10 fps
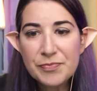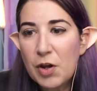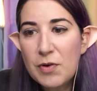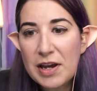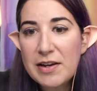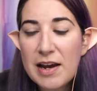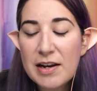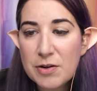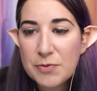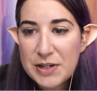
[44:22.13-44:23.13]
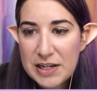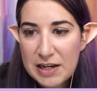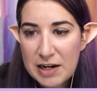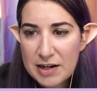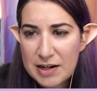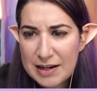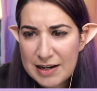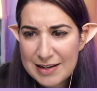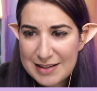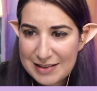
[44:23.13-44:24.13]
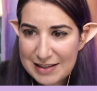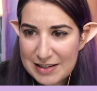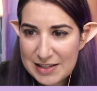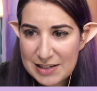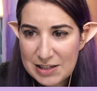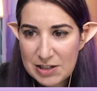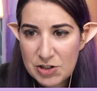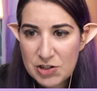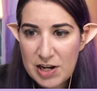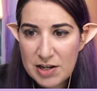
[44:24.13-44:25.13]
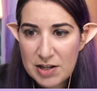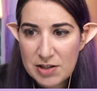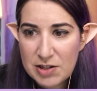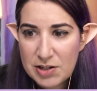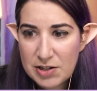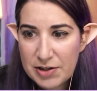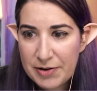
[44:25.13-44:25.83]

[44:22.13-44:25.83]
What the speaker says: Okay, and let's take a look.